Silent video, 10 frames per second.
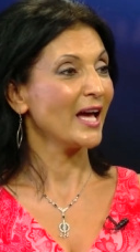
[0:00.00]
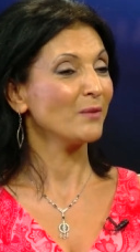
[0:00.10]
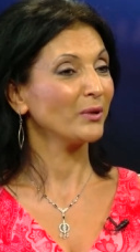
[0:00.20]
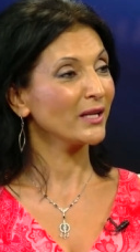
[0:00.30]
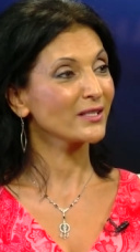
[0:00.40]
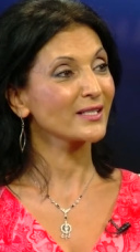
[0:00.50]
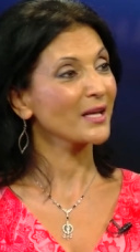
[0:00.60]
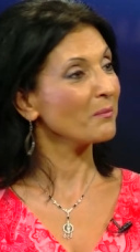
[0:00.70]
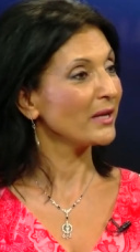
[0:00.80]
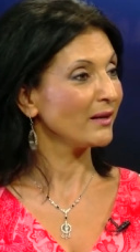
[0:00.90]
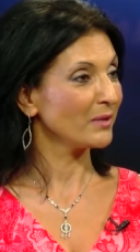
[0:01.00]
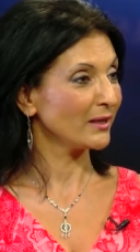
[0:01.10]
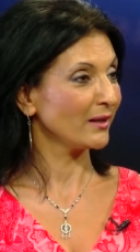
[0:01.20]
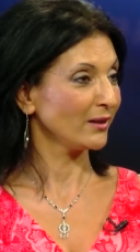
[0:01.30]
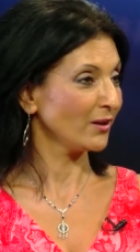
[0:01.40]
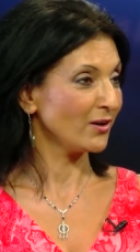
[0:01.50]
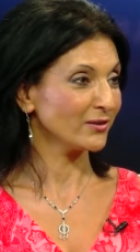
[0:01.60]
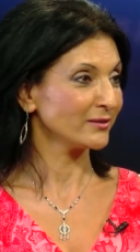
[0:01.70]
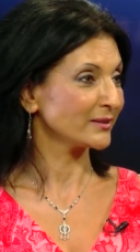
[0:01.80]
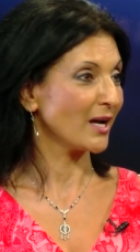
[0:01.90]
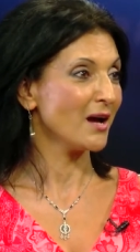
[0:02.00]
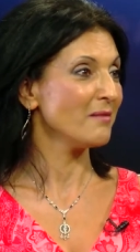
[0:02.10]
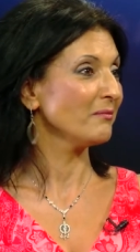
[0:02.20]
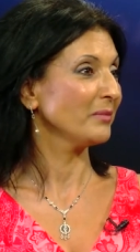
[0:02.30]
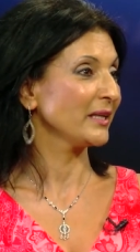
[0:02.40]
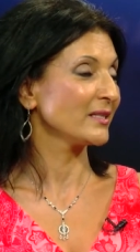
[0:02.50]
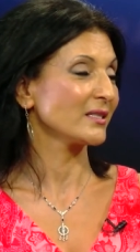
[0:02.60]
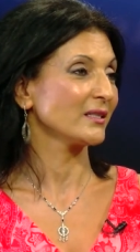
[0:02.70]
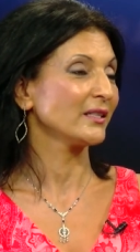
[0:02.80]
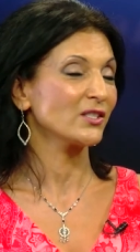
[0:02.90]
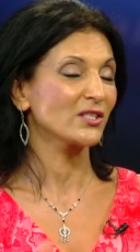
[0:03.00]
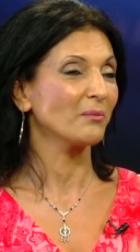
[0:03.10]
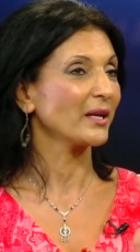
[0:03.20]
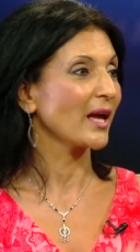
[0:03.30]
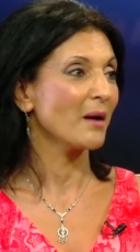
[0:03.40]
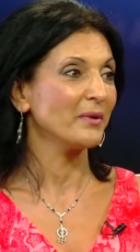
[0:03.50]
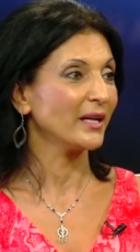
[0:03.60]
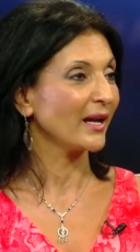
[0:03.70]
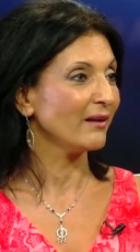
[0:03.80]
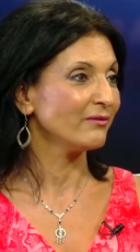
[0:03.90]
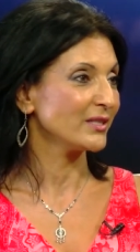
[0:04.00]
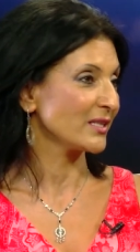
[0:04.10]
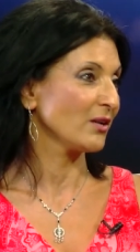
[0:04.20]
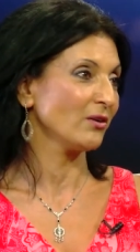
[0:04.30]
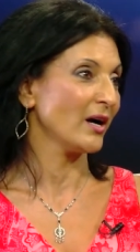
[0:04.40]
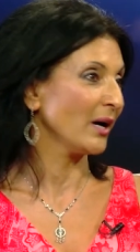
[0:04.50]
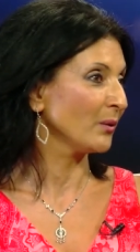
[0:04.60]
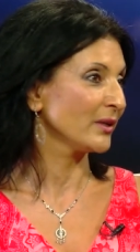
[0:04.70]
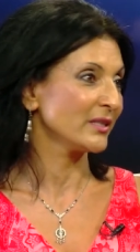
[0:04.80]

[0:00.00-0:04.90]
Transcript: And plan to stay a long time, because there's something happening every single hour.